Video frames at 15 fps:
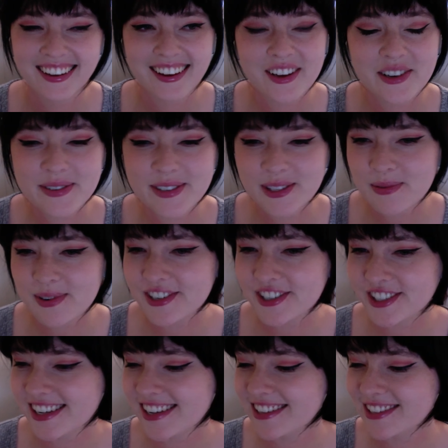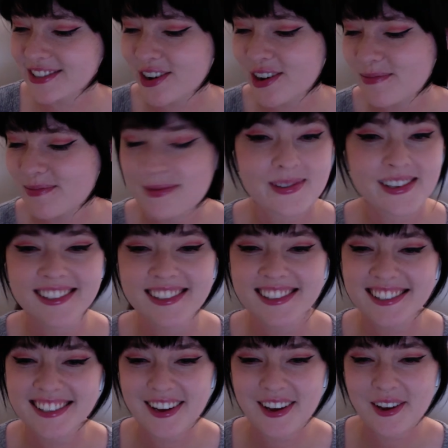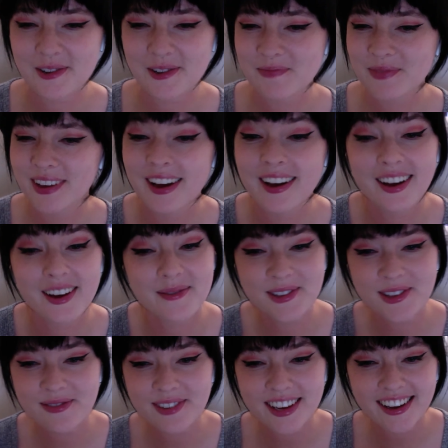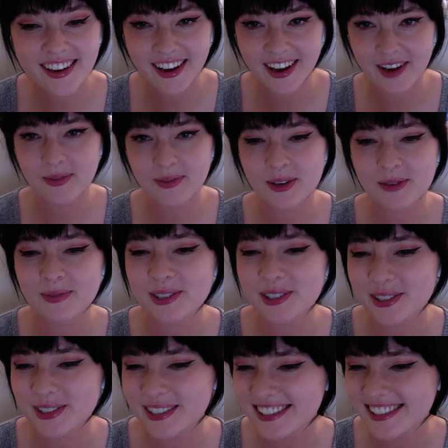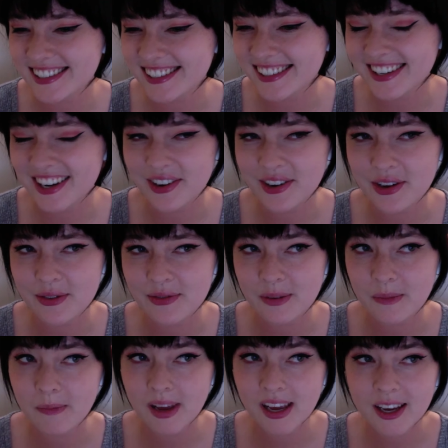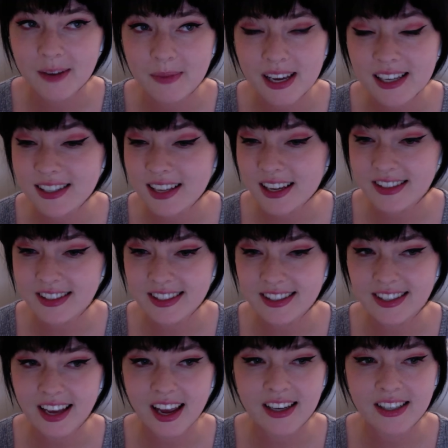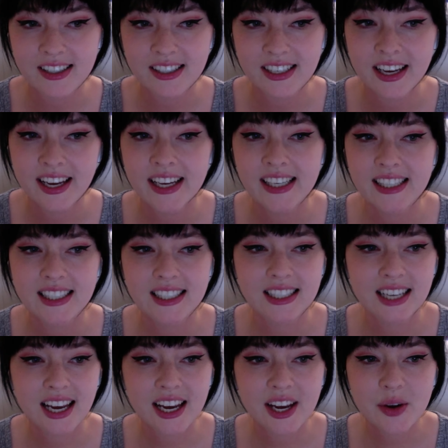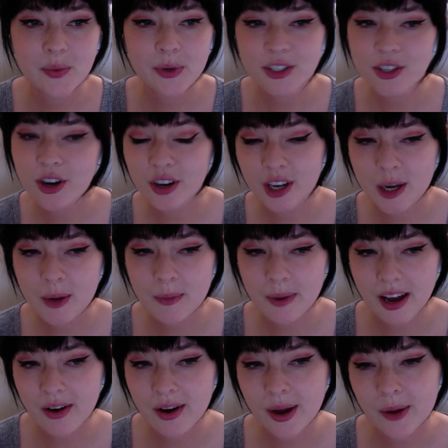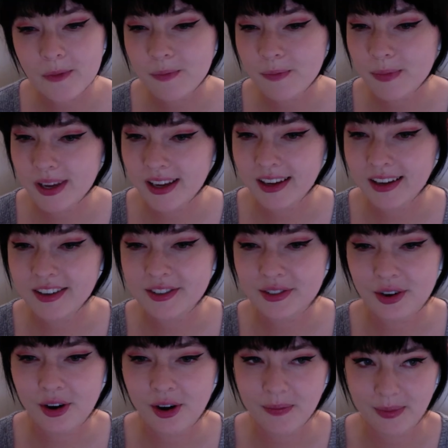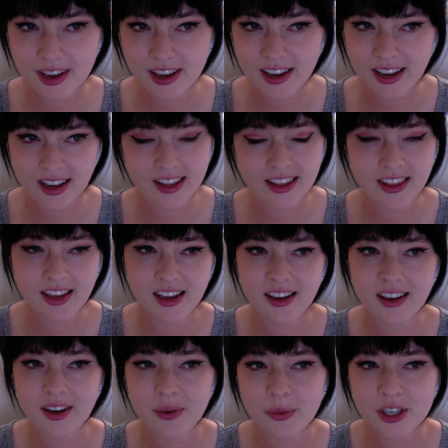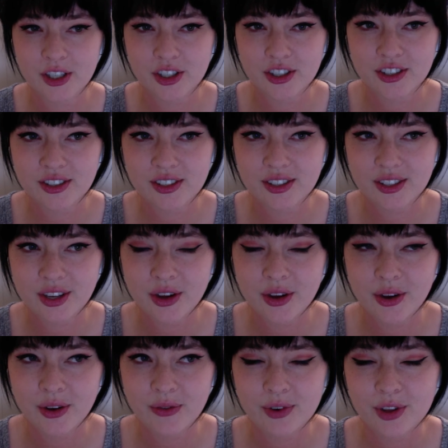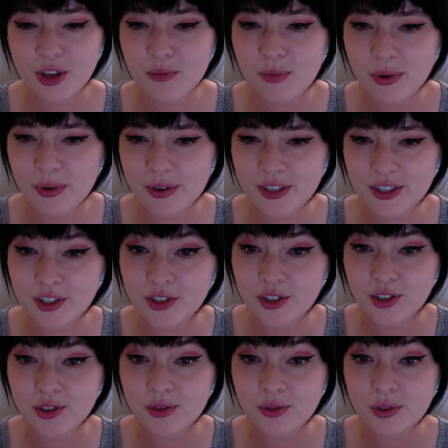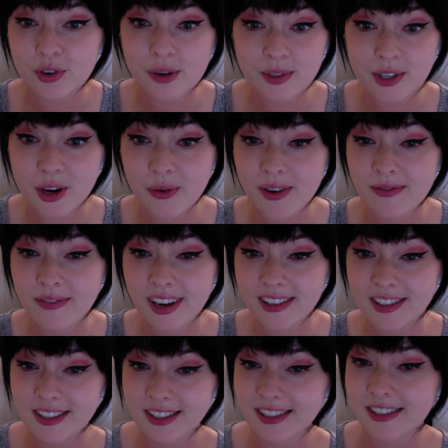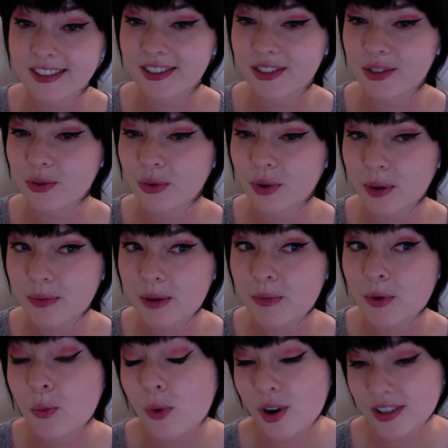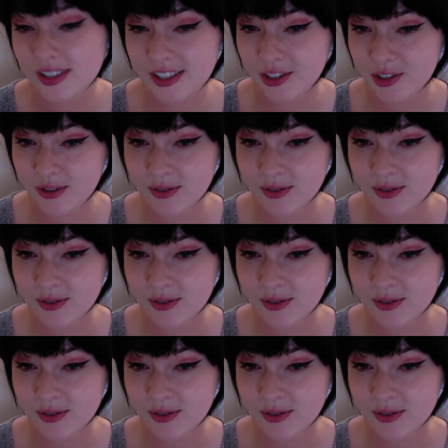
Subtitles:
I always appreciate these compliments. I'm Olivia, I'm the producer of Make It Make Sense, and today we're talking about a big topic, I think, which is really important to crypto investors or people wanting